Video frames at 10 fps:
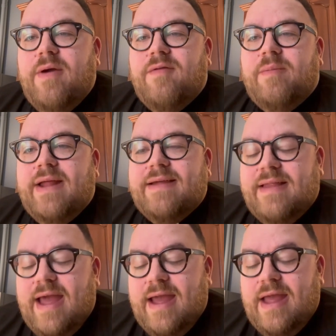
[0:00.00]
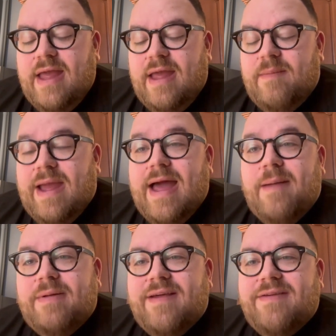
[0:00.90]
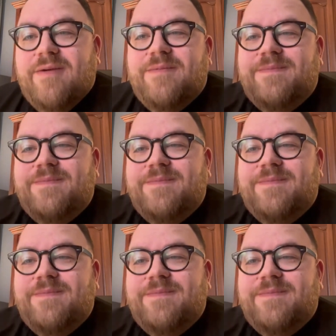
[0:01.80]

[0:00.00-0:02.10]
have a blessed day. May God bless you.